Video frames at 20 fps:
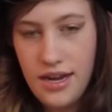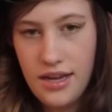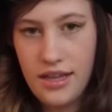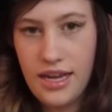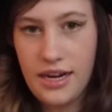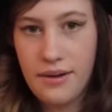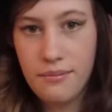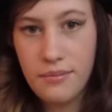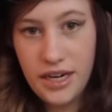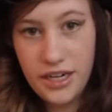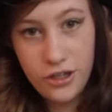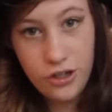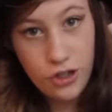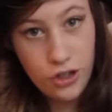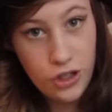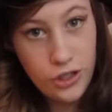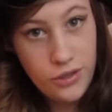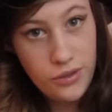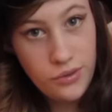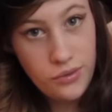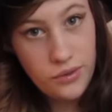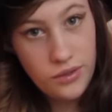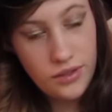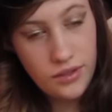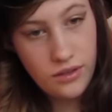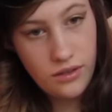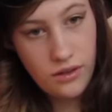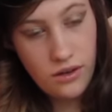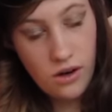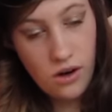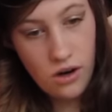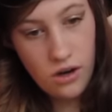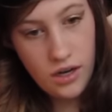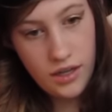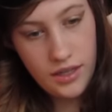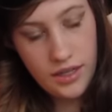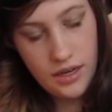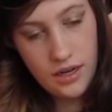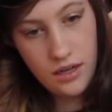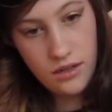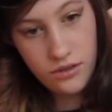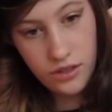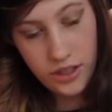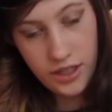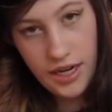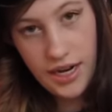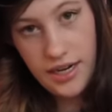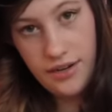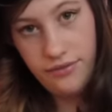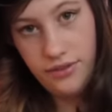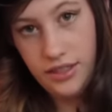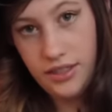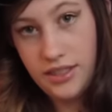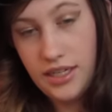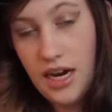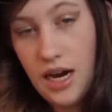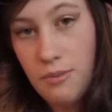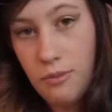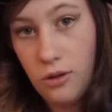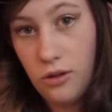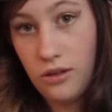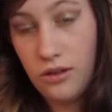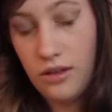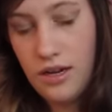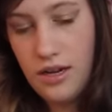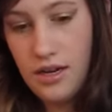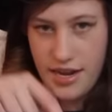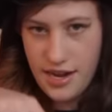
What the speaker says: Like, my shoes are on the other side of this couple